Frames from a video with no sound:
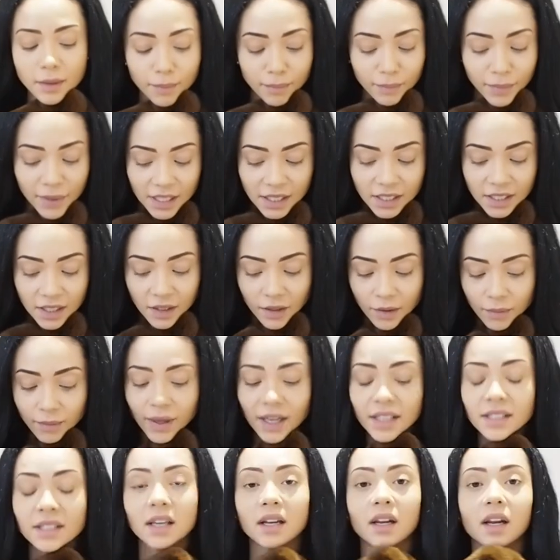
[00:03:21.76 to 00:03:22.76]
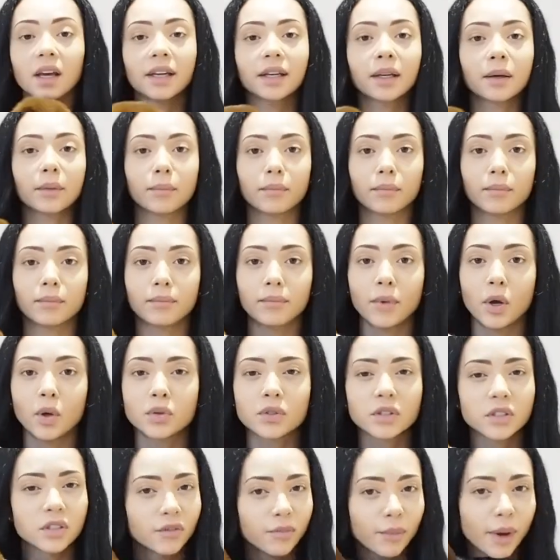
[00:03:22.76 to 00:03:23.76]
medium, as I like
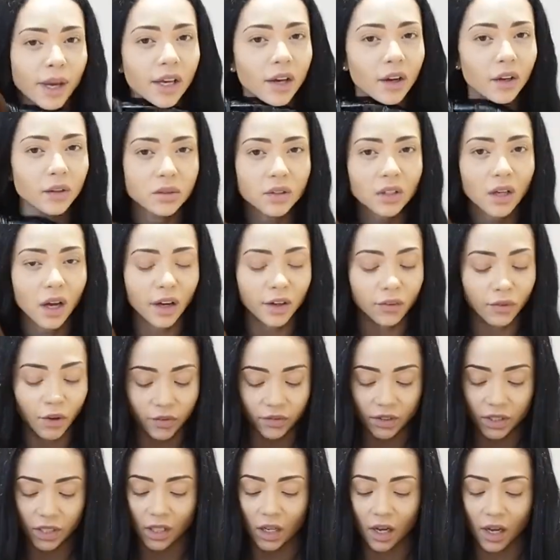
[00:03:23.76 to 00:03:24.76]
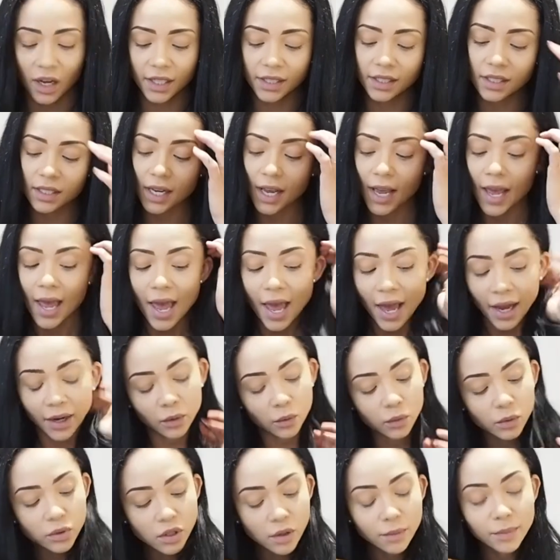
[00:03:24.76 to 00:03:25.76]
most of my coats kind of oversized, and it
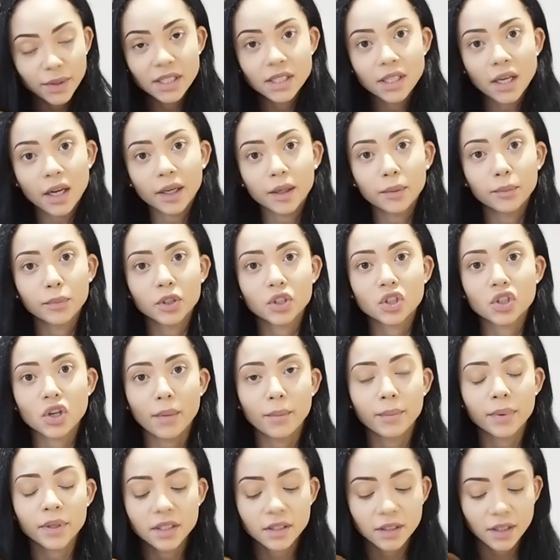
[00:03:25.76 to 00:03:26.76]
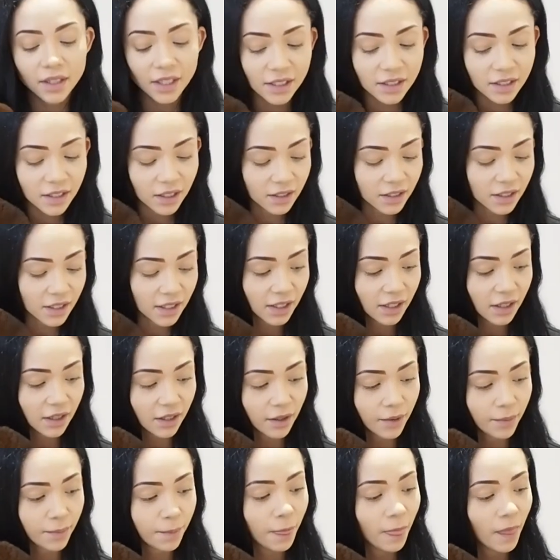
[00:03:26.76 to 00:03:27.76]
also means that I can put jumpers and things underneath
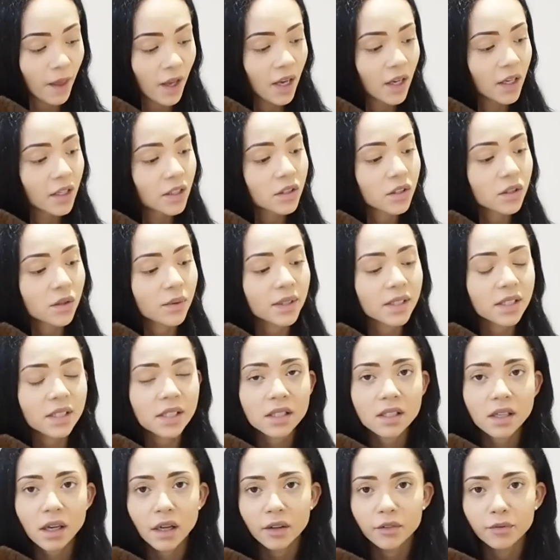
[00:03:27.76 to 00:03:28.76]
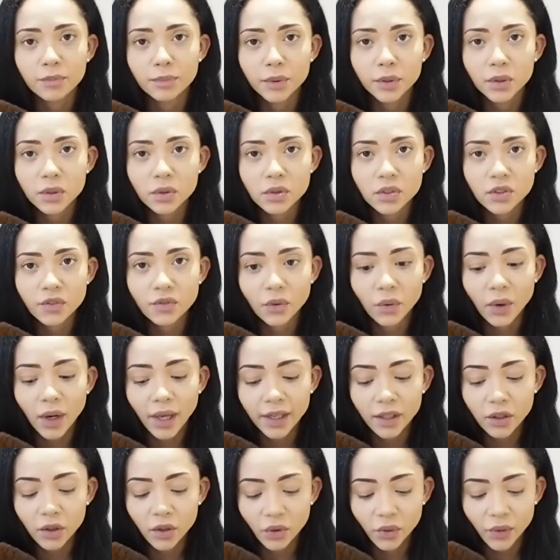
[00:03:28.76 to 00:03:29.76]
them. So it's this kind of beautiful,
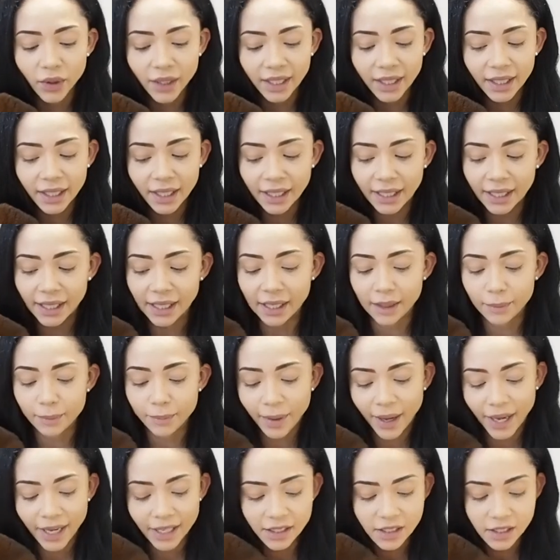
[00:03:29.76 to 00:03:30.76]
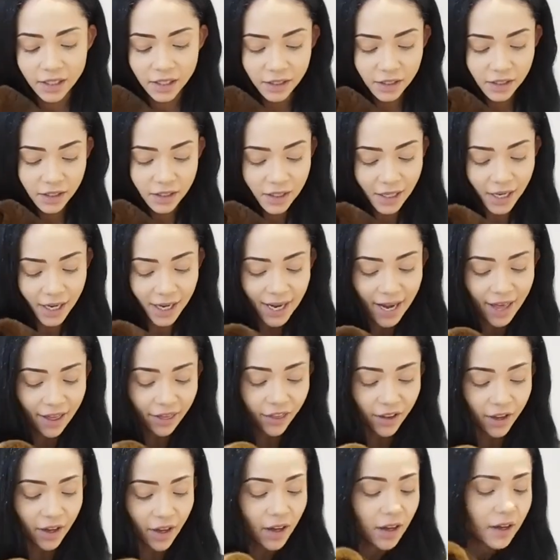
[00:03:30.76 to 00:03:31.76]
like crinkly patent
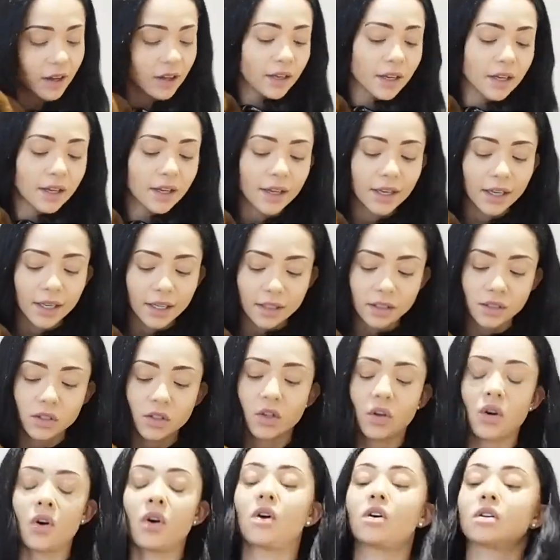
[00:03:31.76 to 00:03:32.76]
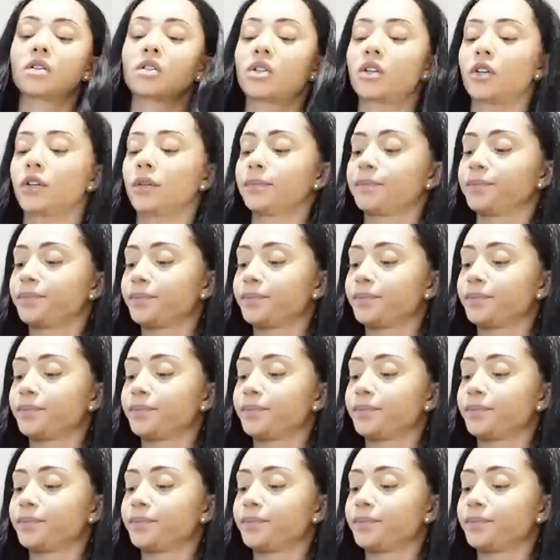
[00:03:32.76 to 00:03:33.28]
leather. It's got